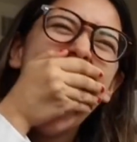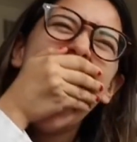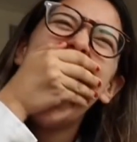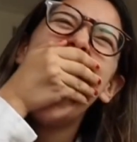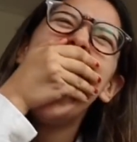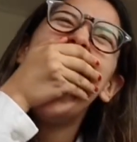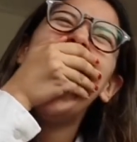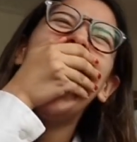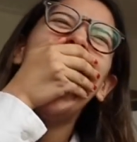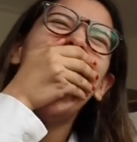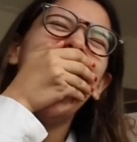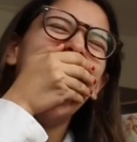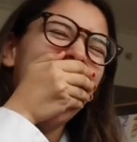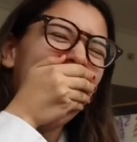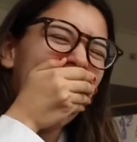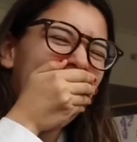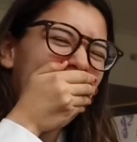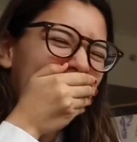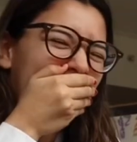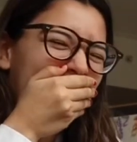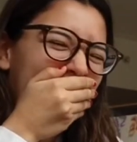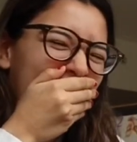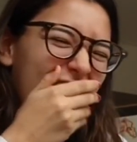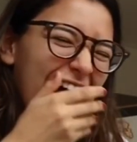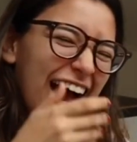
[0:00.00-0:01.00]
You got
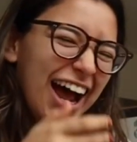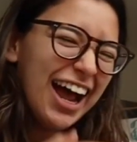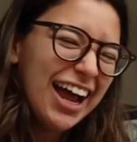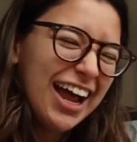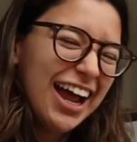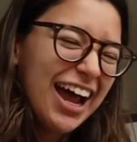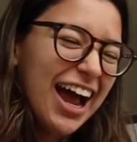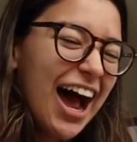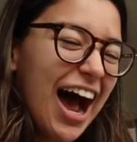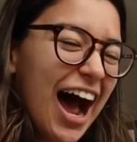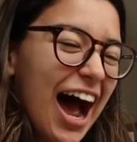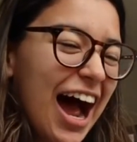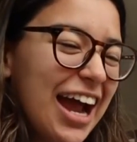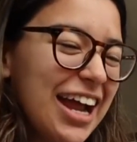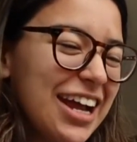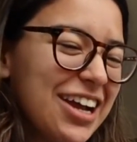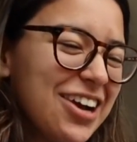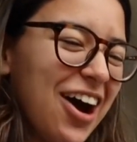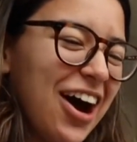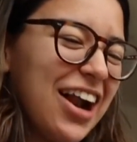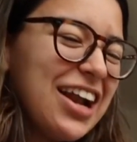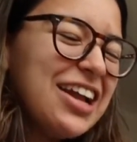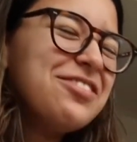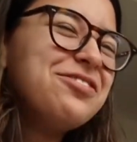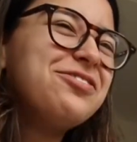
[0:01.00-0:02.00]
it! I
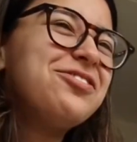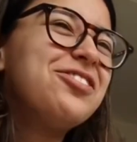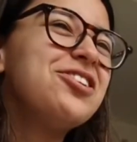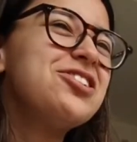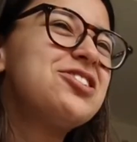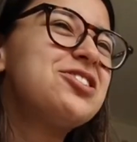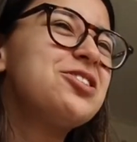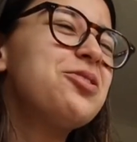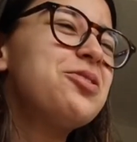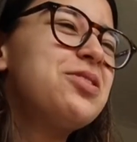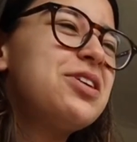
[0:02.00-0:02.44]
got it for so